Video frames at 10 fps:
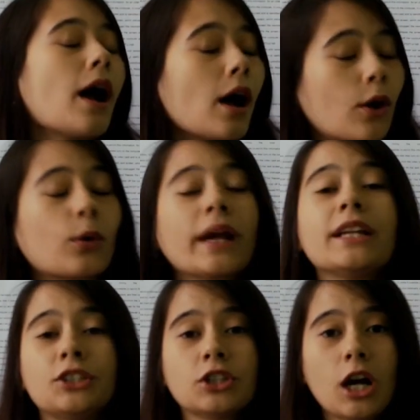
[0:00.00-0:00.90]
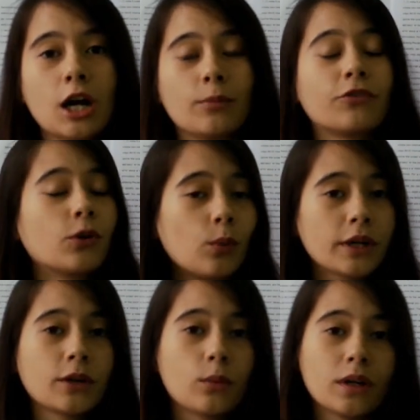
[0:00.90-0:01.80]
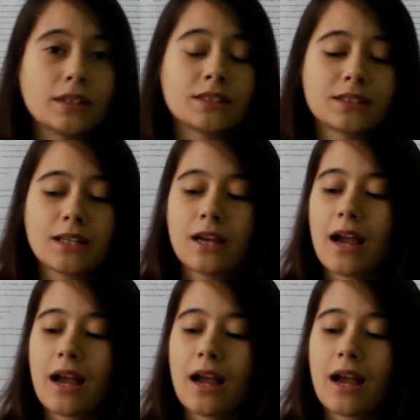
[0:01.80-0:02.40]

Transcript: a great job for what it was,